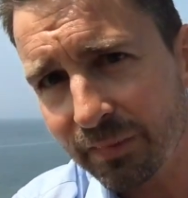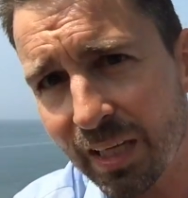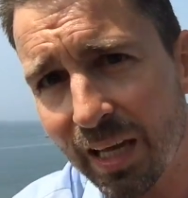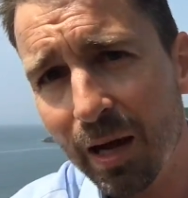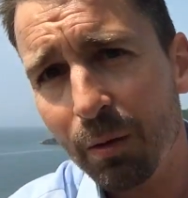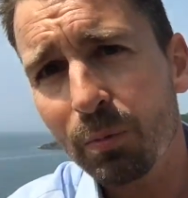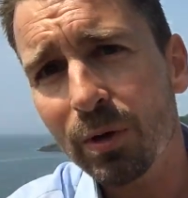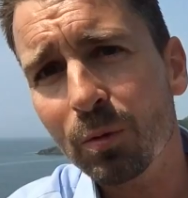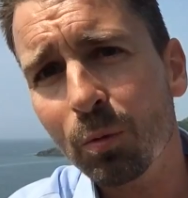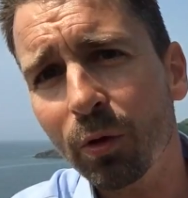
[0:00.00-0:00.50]

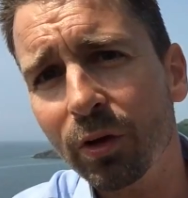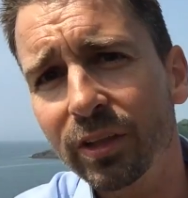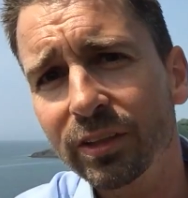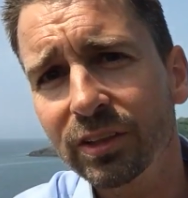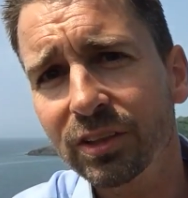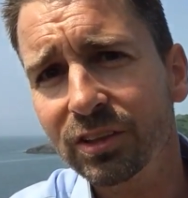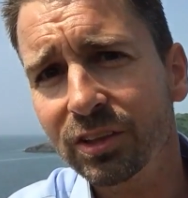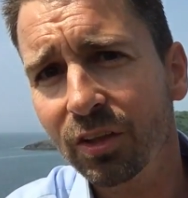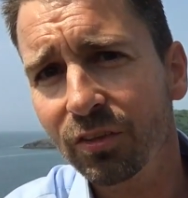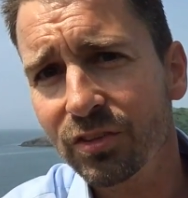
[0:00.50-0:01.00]
And we want to
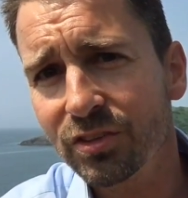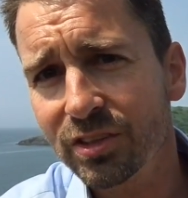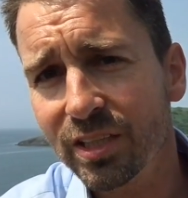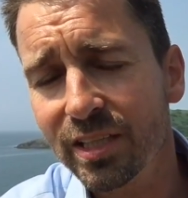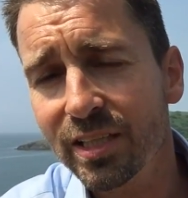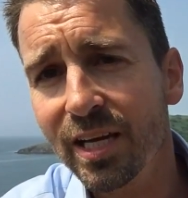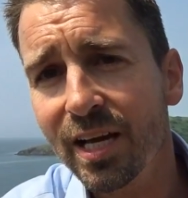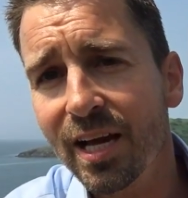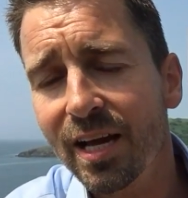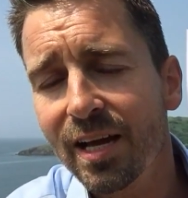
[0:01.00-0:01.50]
just
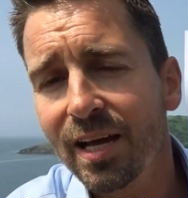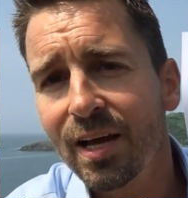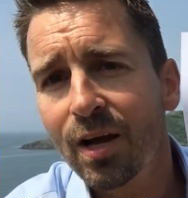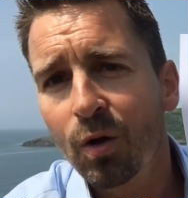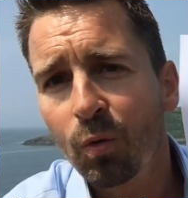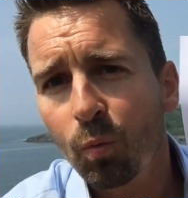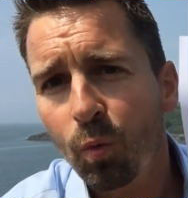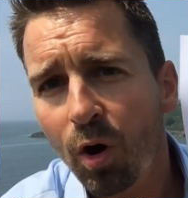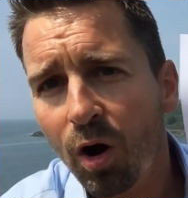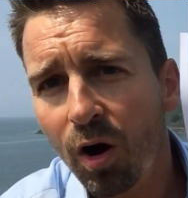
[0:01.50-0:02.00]
consider
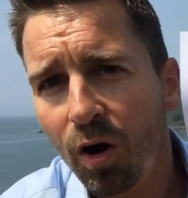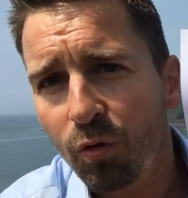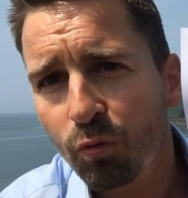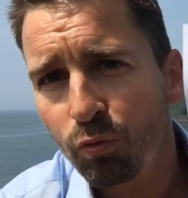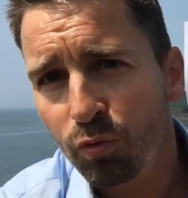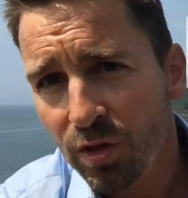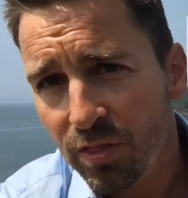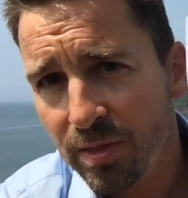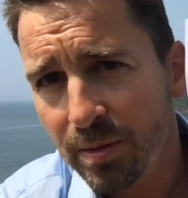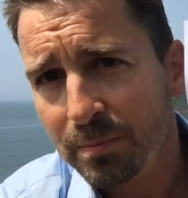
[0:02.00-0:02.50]
what
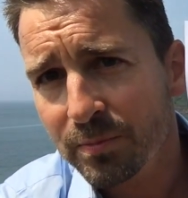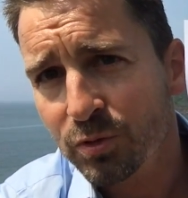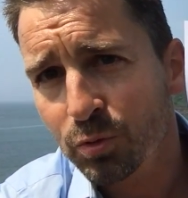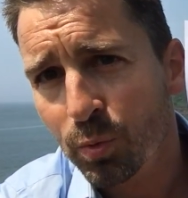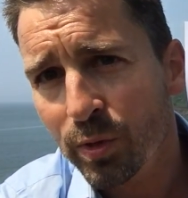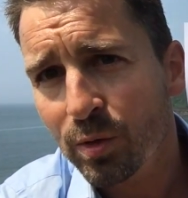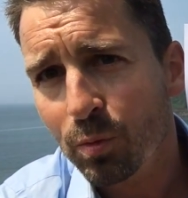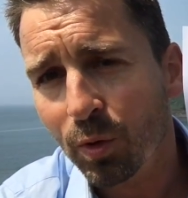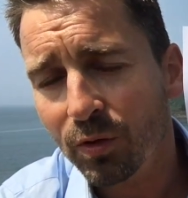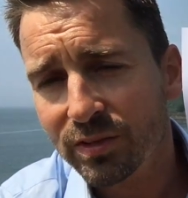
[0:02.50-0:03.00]
rhythms
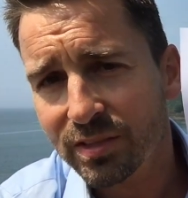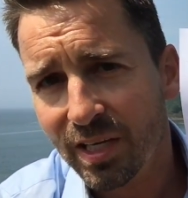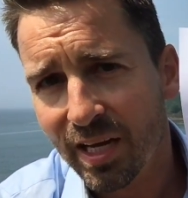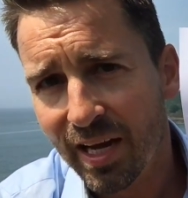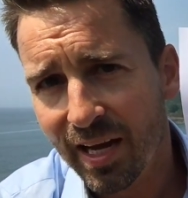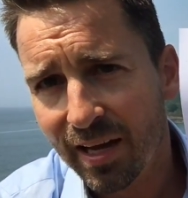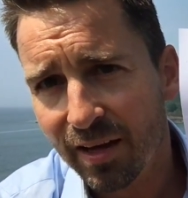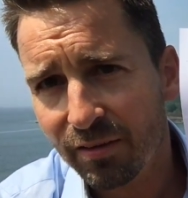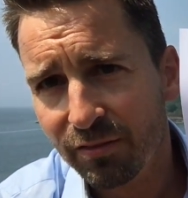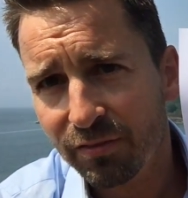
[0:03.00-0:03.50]
we want to
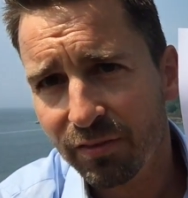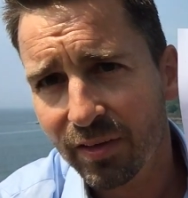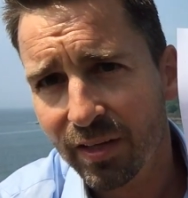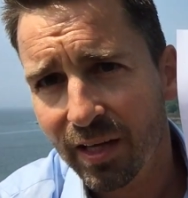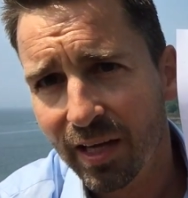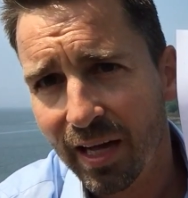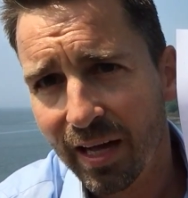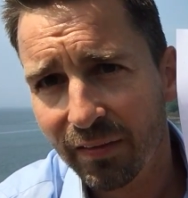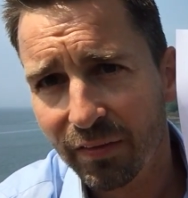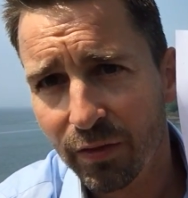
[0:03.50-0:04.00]
have
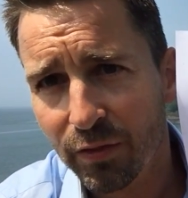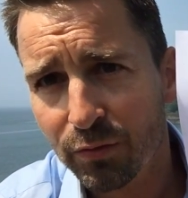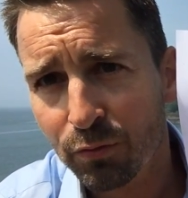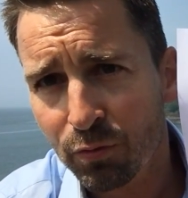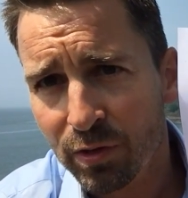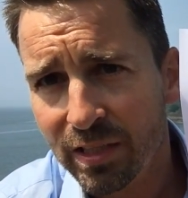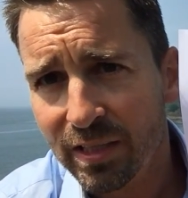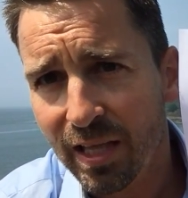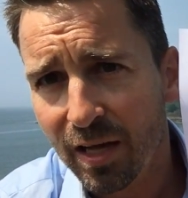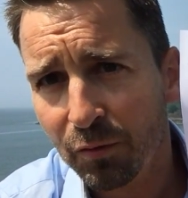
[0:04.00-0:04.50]
at the
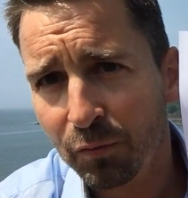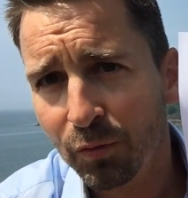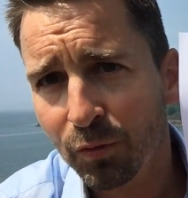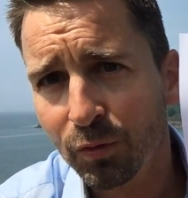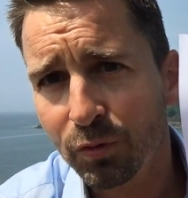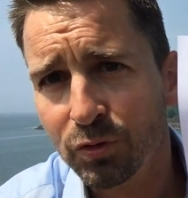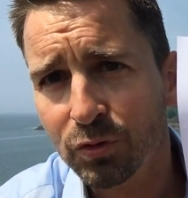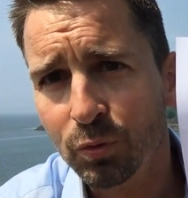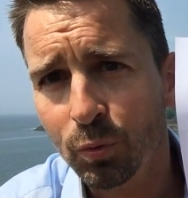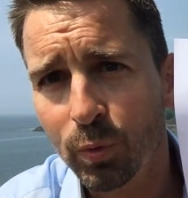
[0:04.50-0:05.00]
three
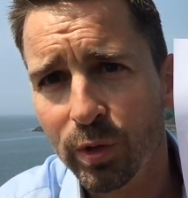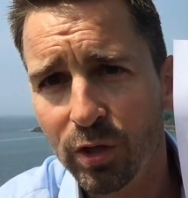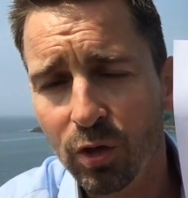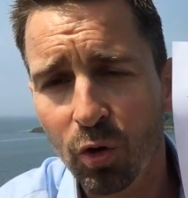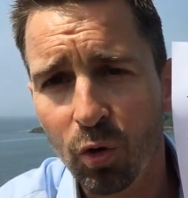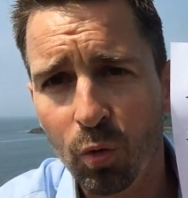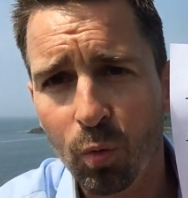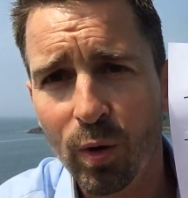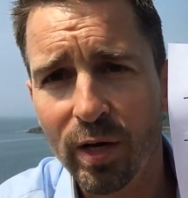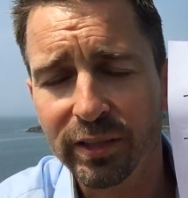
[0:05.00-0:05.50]
levels we
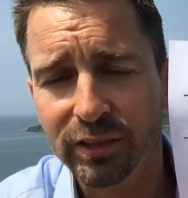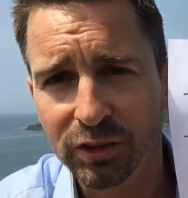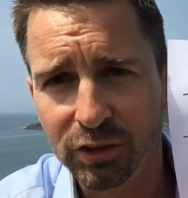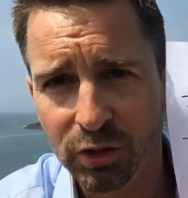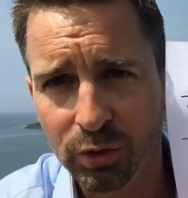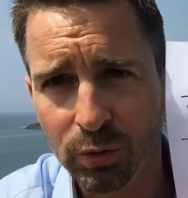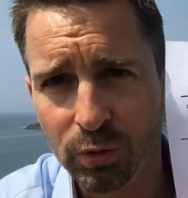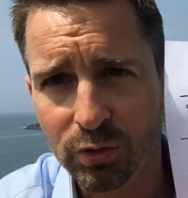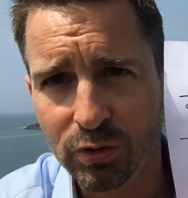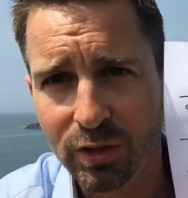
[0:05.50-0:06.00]
always
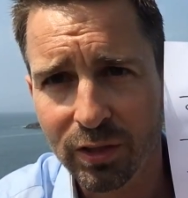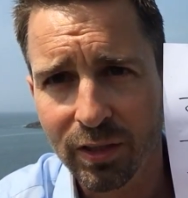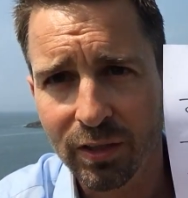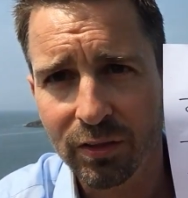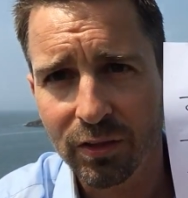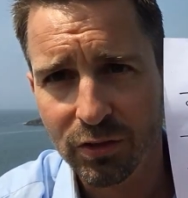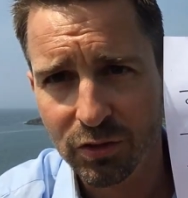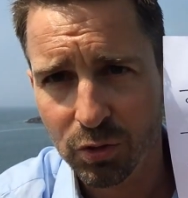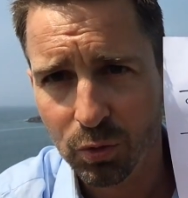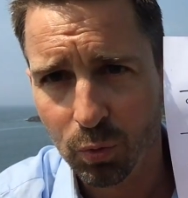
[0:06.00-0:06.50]
use
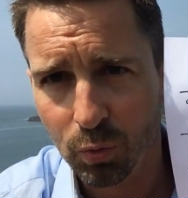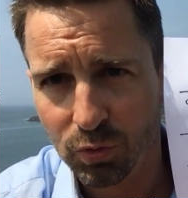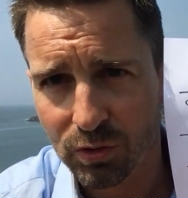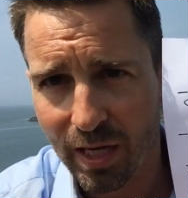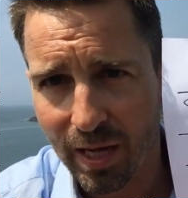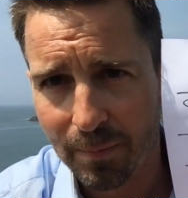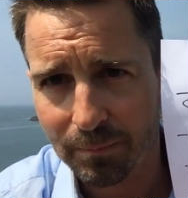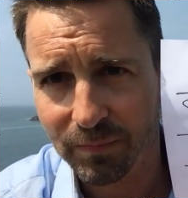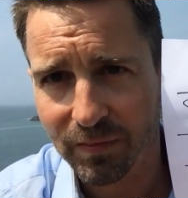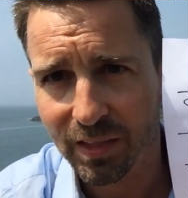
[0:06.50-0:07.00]
the tools
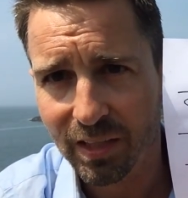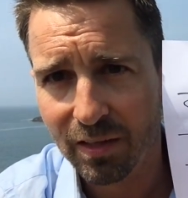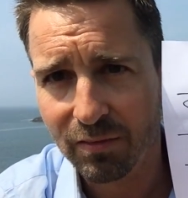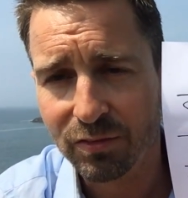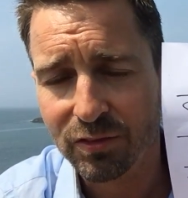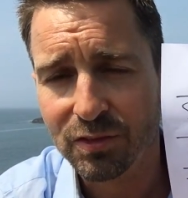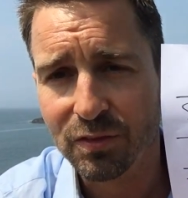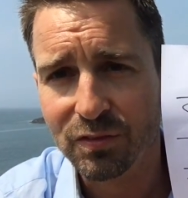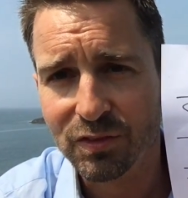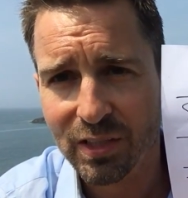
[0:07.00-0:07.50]
at, the
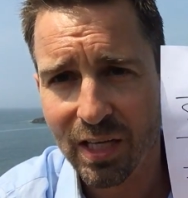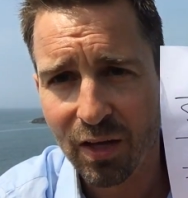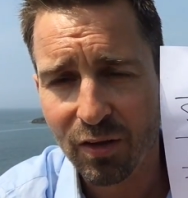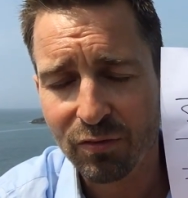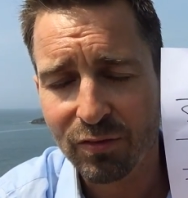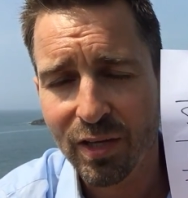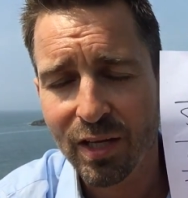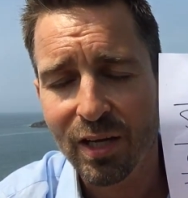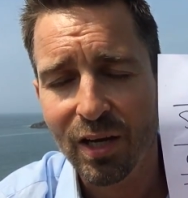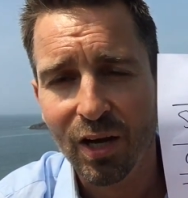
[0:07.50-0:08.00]
levels of self,
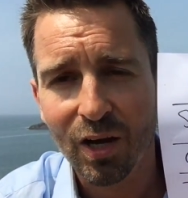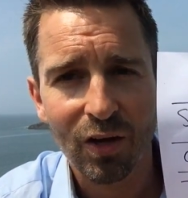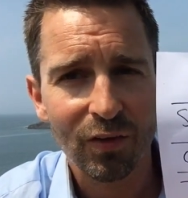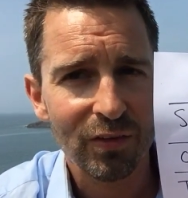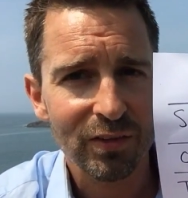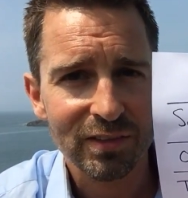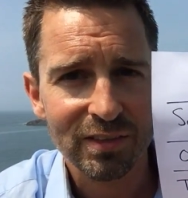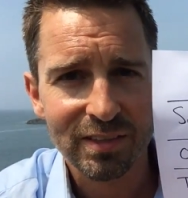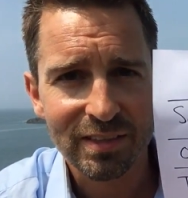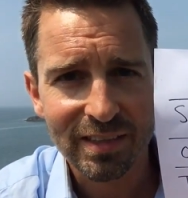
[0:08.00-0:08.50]

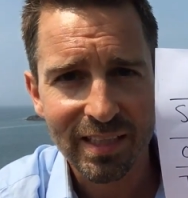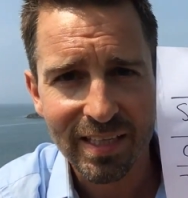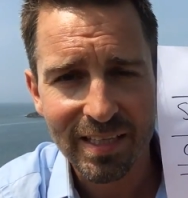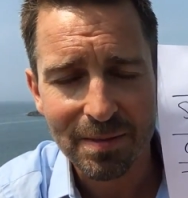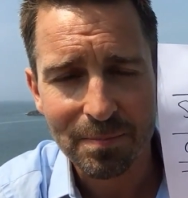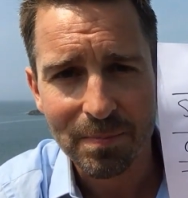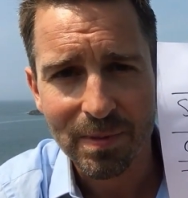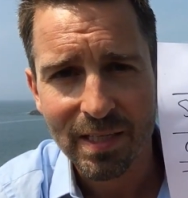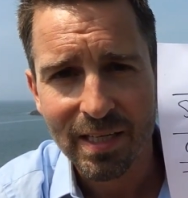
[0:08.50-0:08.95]
others and team.